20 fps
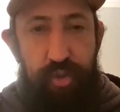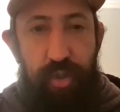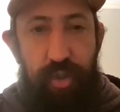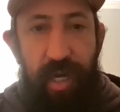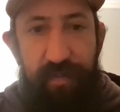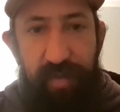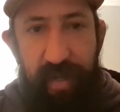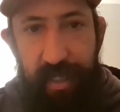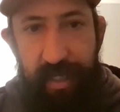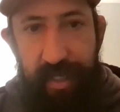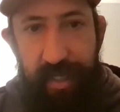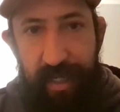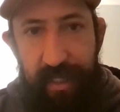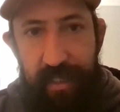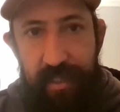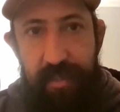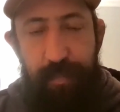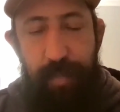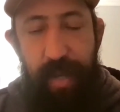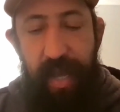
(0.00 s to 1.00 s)
driving
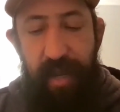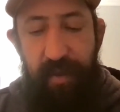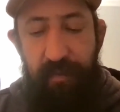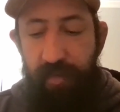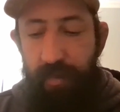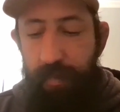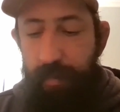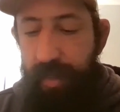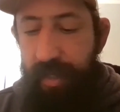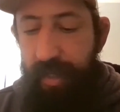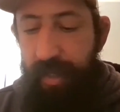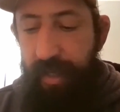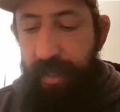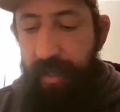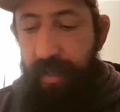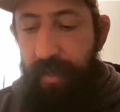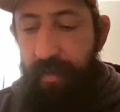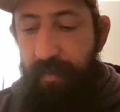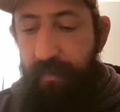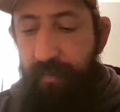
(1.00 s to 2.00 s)
kids back from
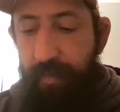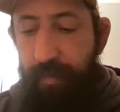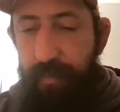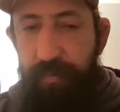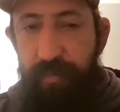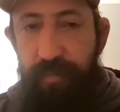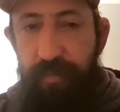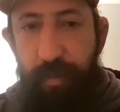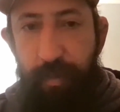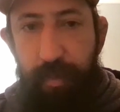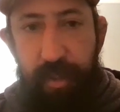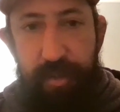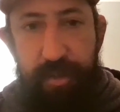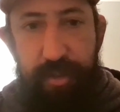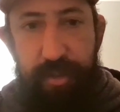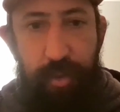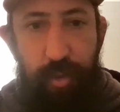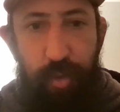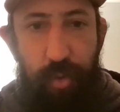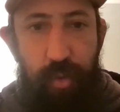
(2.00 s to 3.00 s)
a from from their
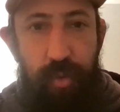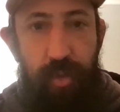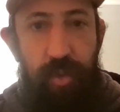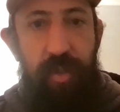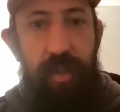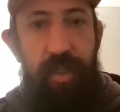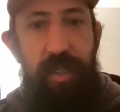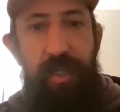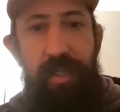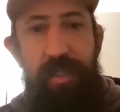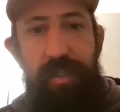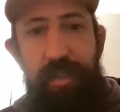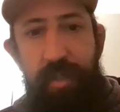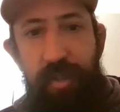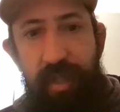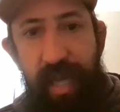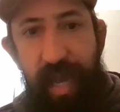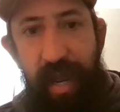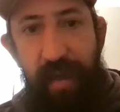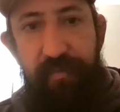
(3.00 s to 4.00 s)
school
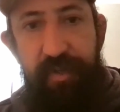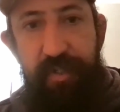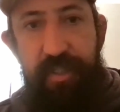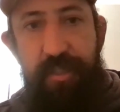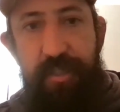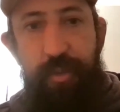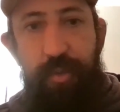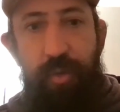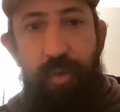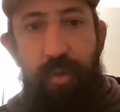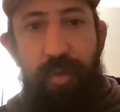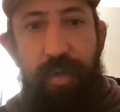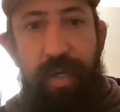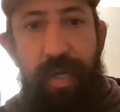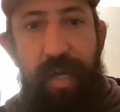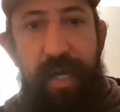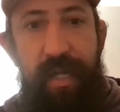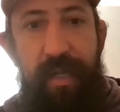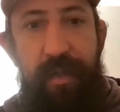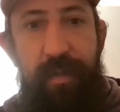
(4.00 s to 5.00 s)
to the after school
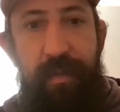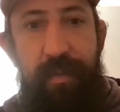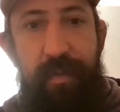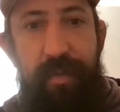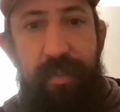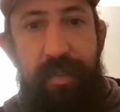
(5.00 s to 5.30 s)
at